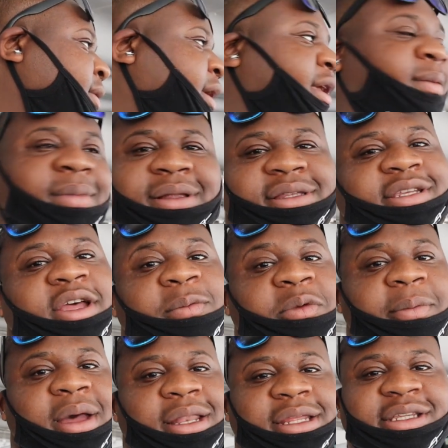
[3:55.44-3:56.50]
he's been telling me
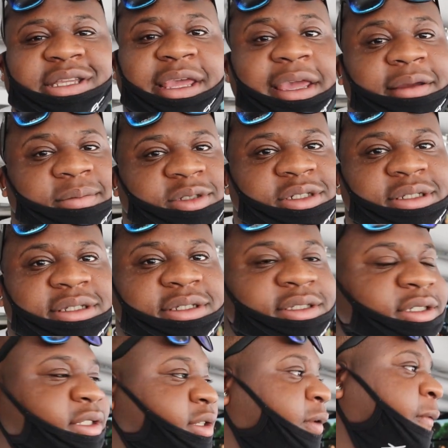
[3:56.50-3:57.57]
about these
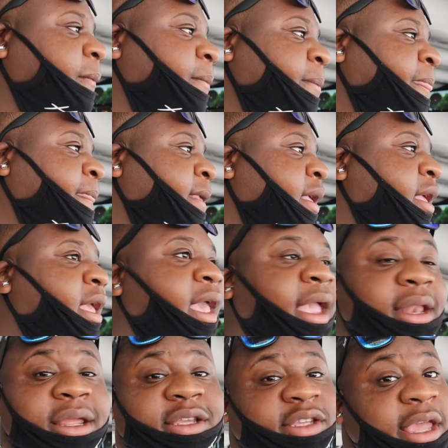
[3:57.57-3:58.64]
AMGs,
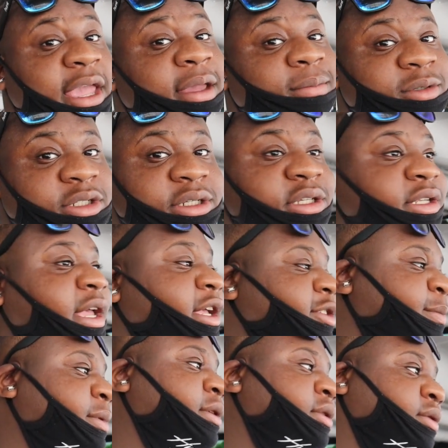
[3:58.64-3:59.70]
and these AMGs has
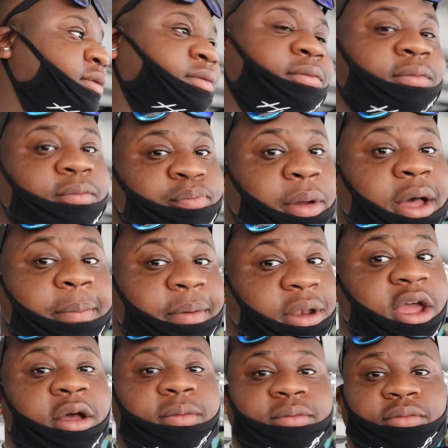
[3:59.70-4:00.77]
been popping
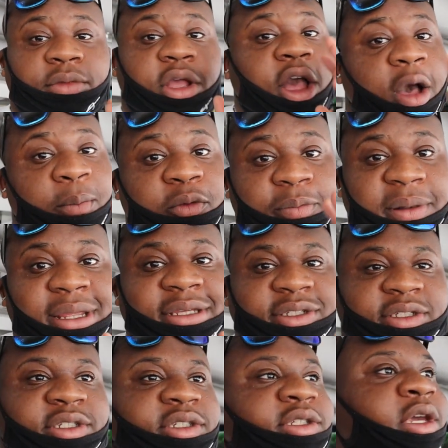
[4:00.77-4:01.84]
up a couple
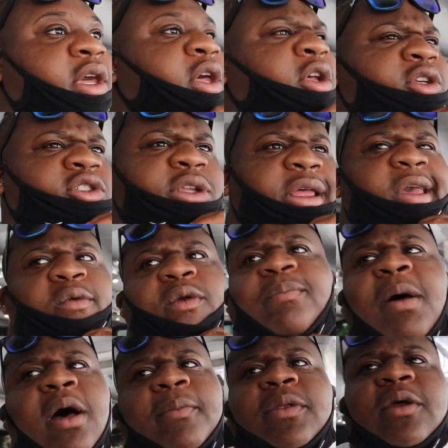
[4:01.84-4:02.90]
places. So, like, we
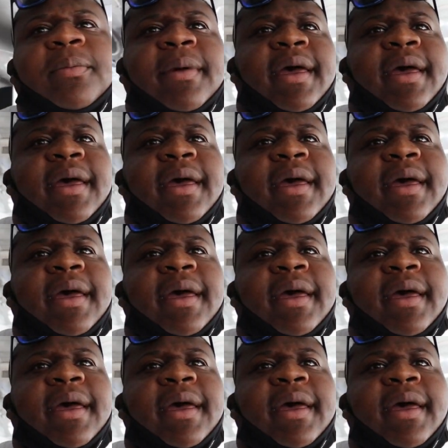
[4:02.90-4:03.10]
popped up